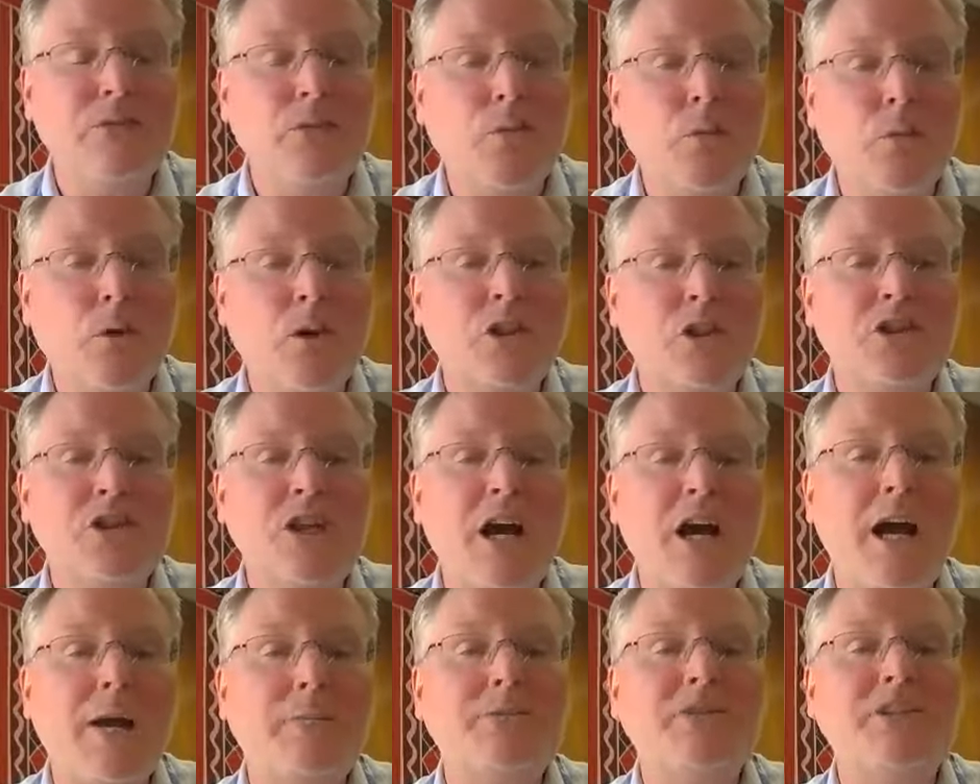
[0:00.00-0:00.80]

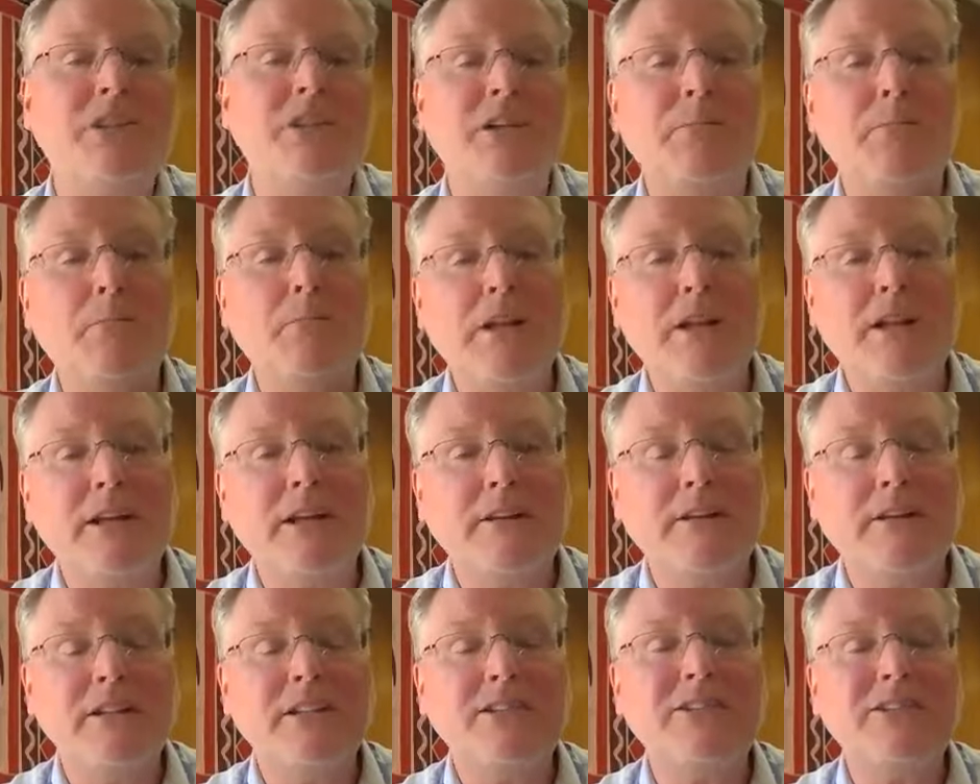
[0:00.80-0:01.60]
workshops and in
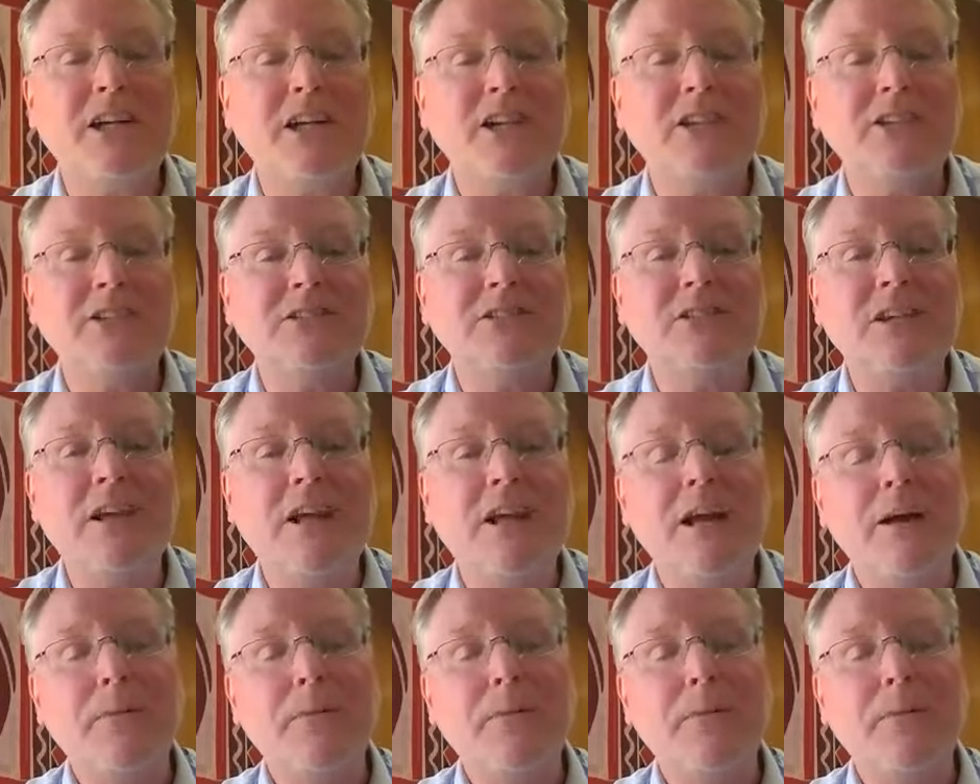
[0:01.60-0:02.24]
plenary sessions,